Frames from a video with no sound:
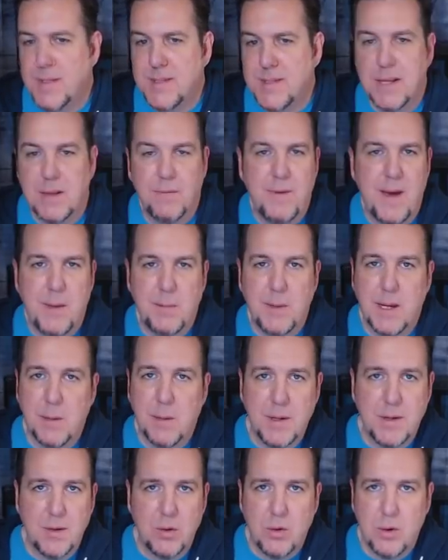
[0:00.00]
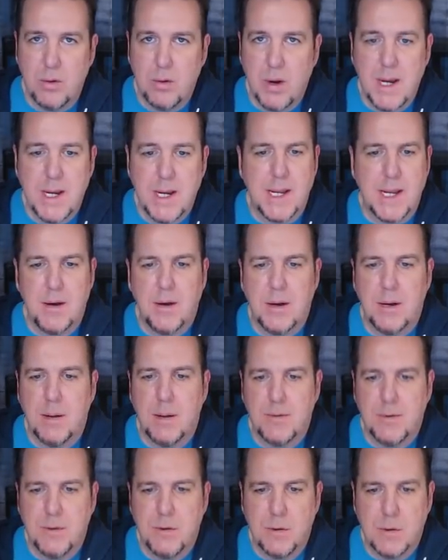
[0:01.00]
thing the family can be doing right now, and
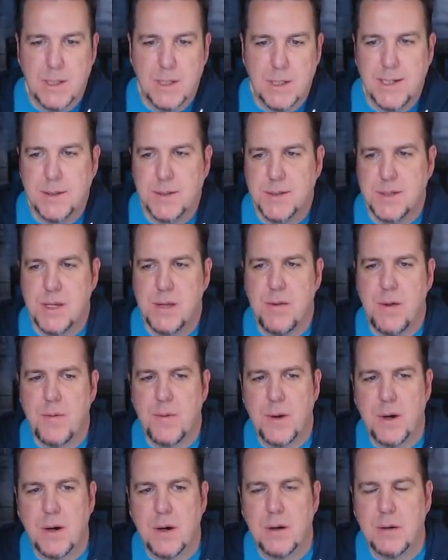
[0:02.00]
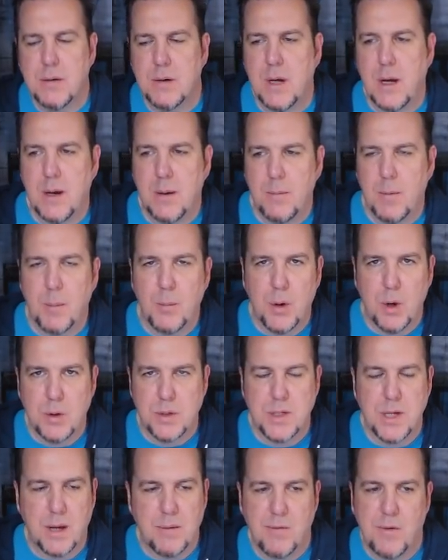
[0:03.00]
I'm so glad to see that they're um,
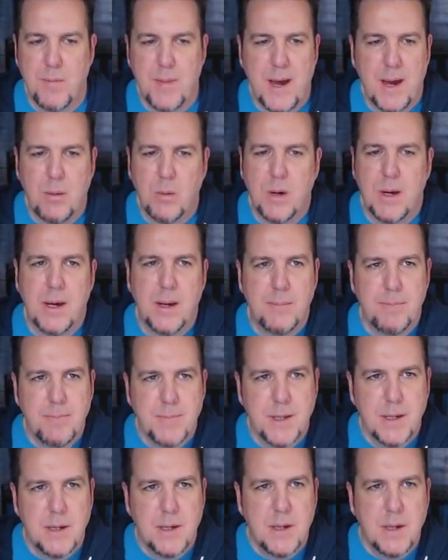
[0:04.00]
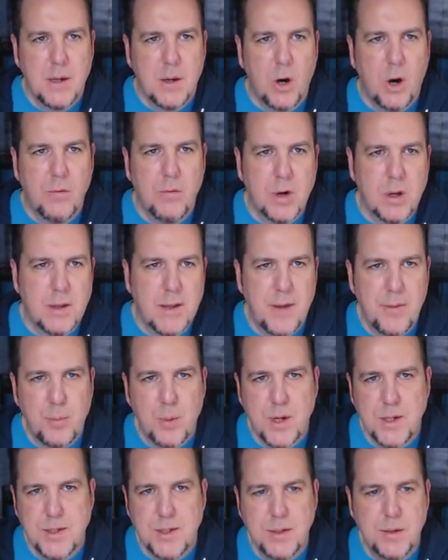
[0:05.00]
approaching it from that way. Over at
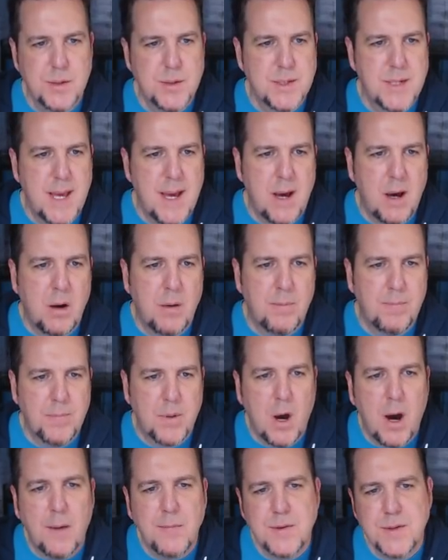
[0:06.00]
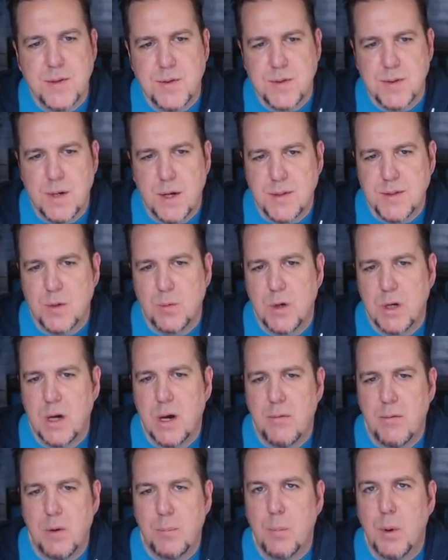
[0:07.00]
Lethbridge News Now, officers also
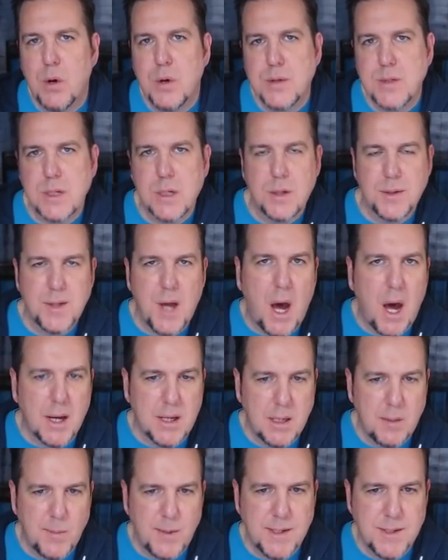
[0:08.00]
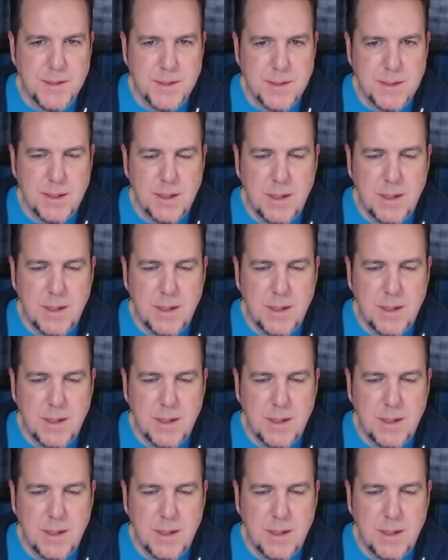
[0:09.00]
recovered personal documents,